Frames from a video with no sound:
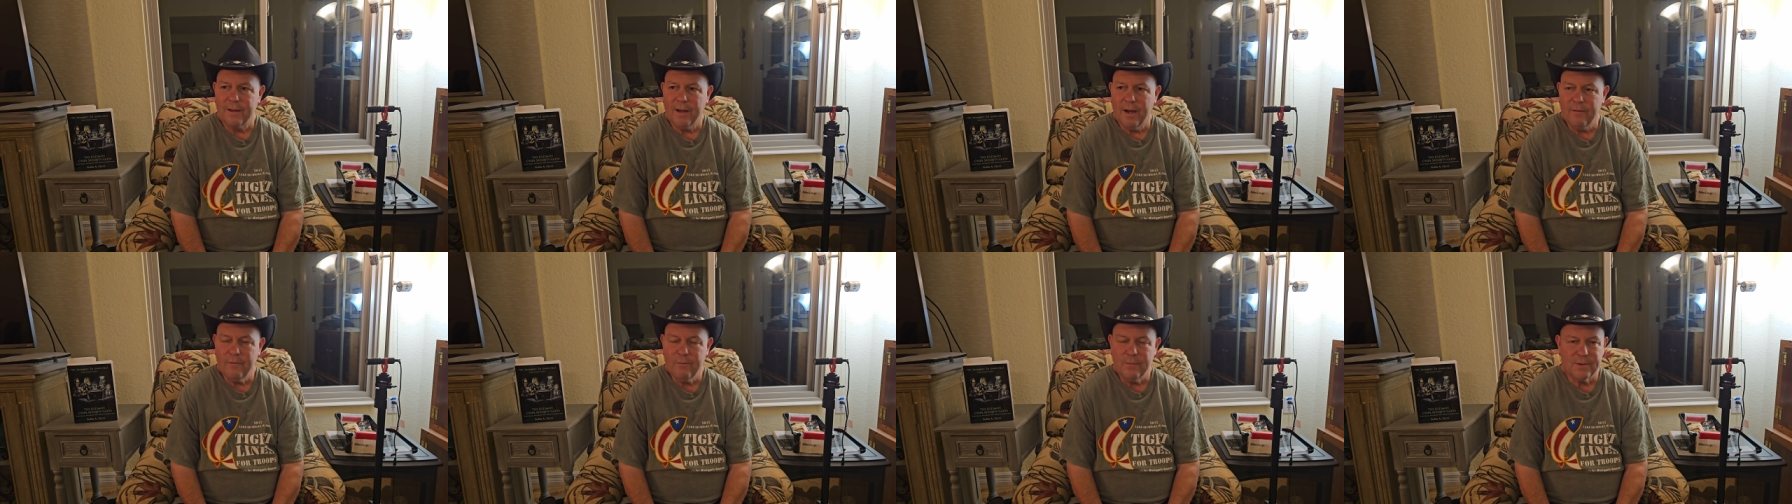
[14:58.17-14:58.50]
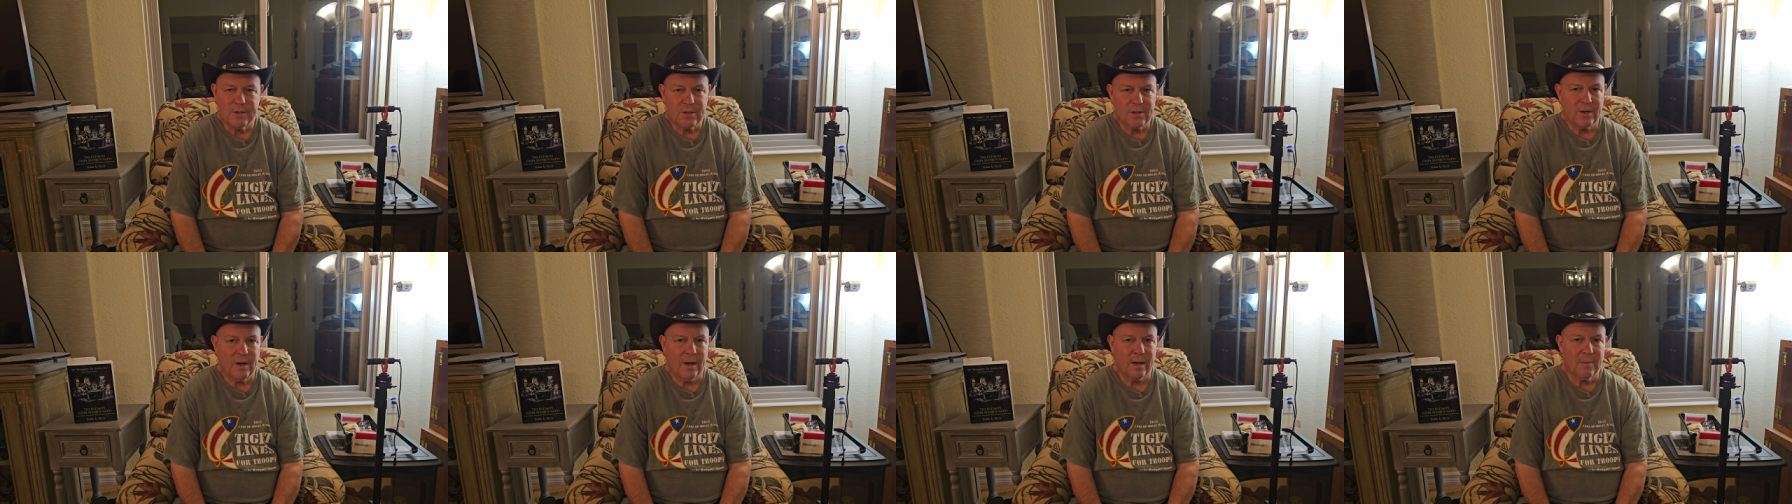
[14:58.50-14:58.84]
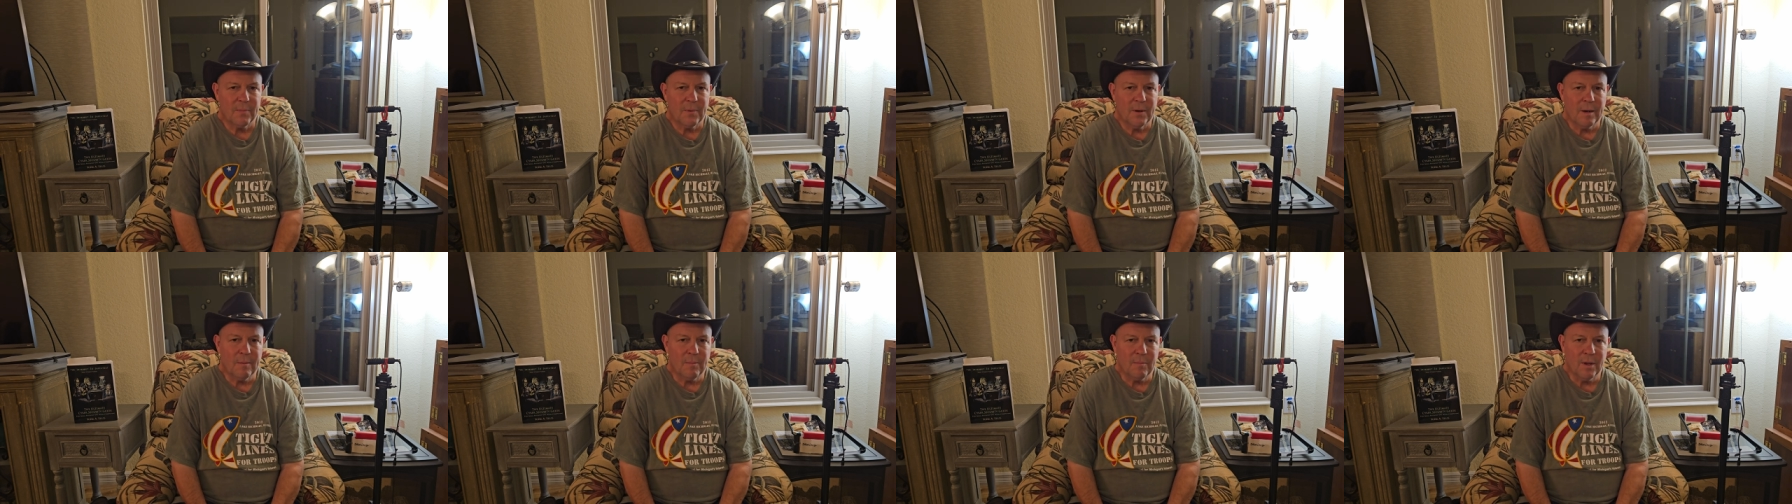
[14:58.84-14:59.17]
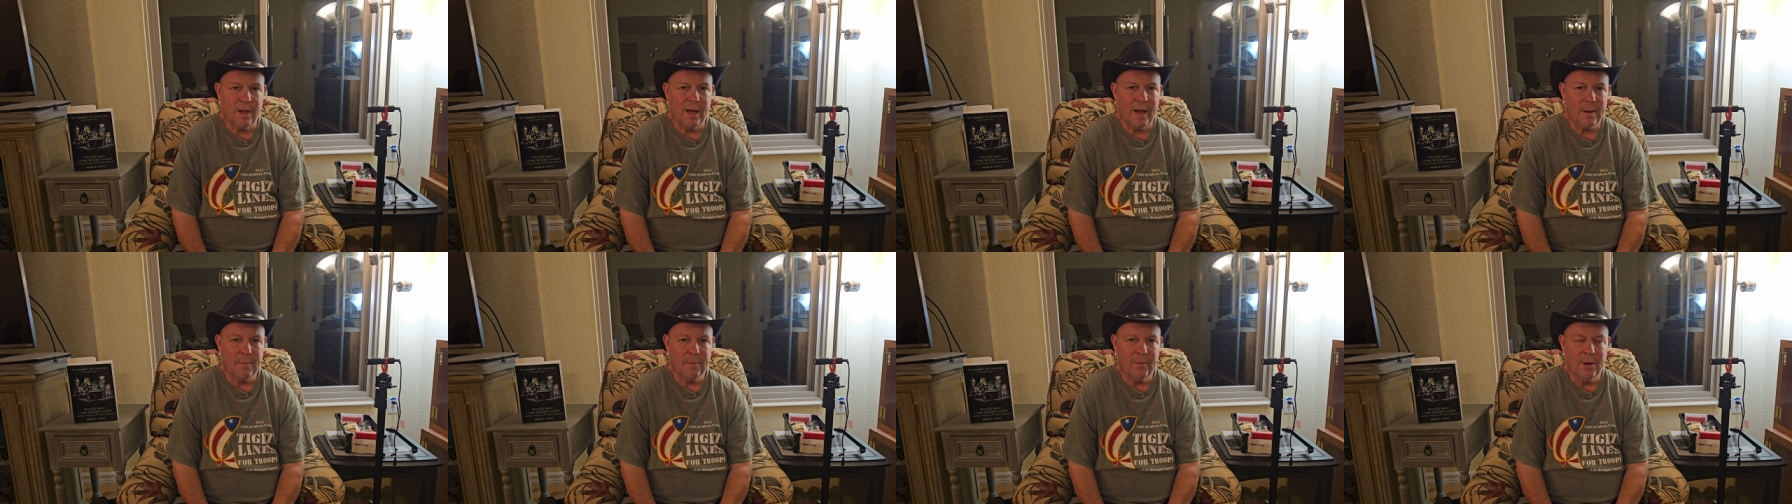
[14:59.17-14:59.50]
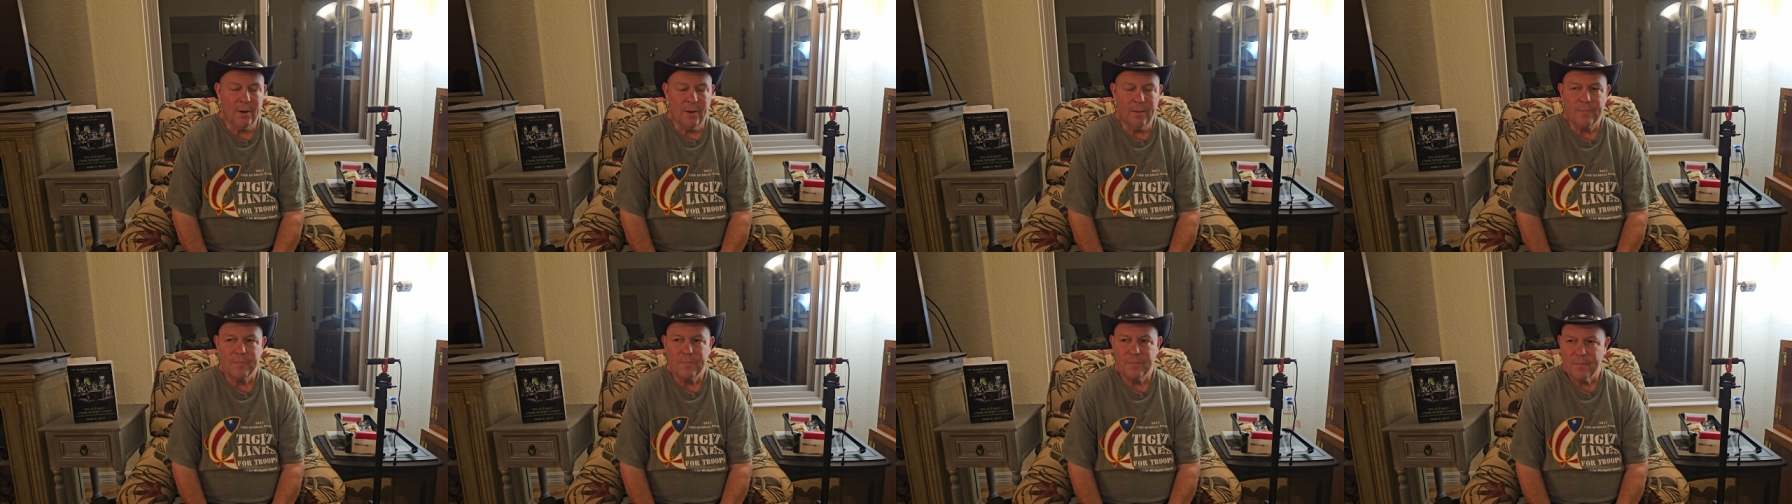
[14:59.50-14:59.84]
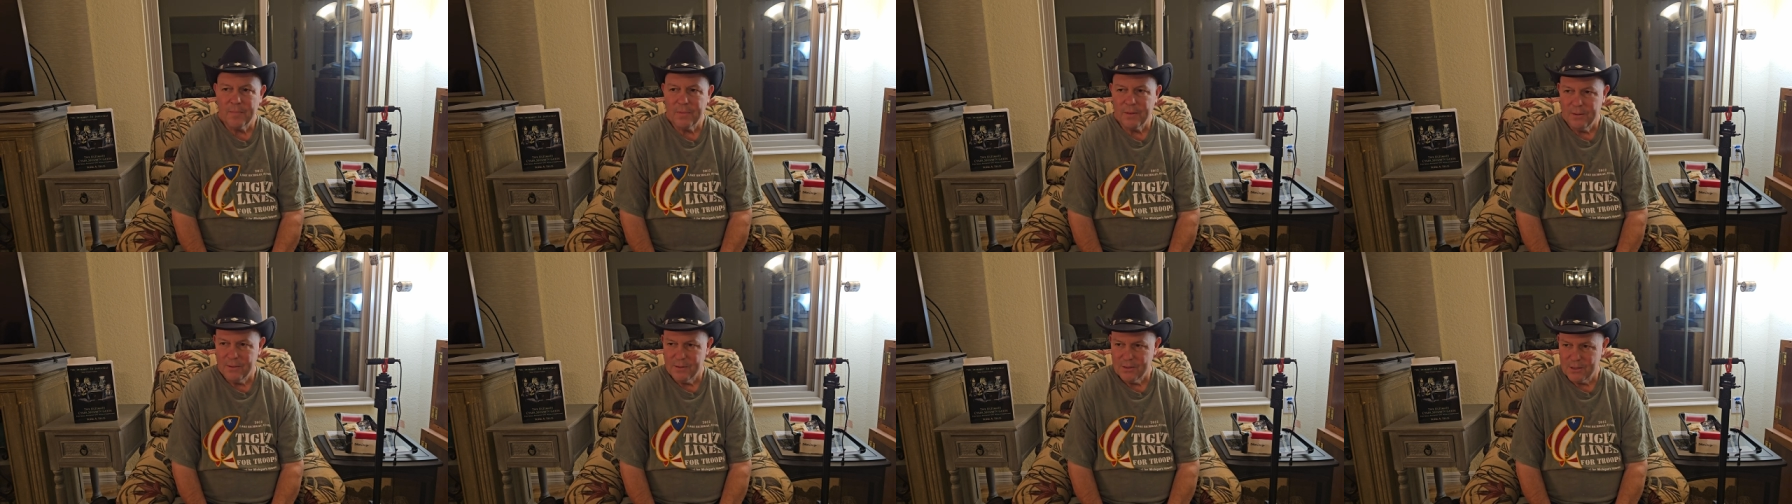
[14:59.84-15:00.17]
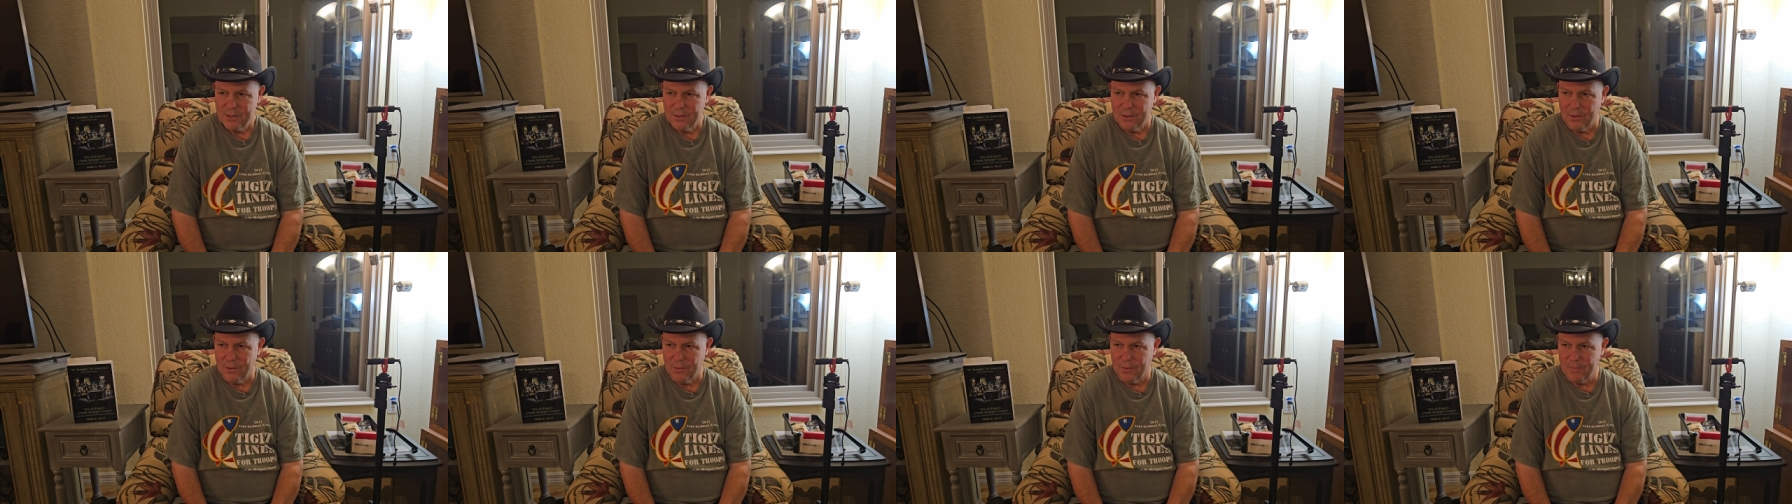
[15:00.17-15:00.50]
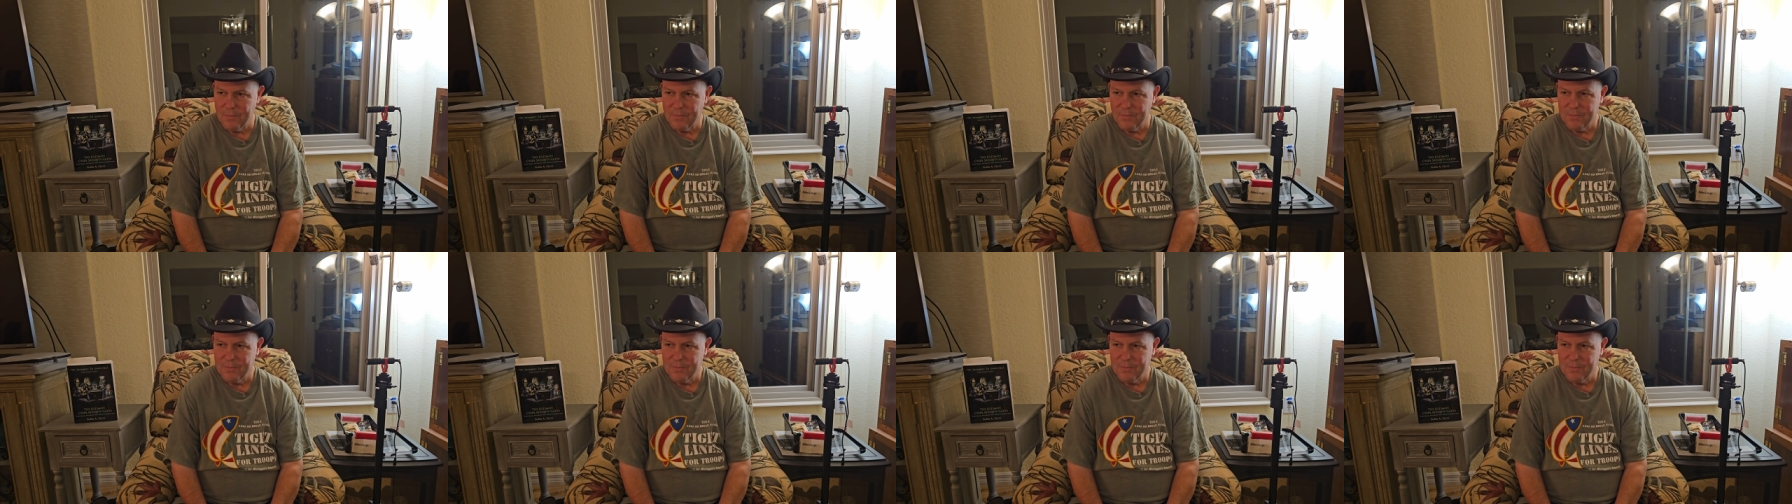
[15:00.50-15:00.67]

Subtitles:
government's all about blackmail. So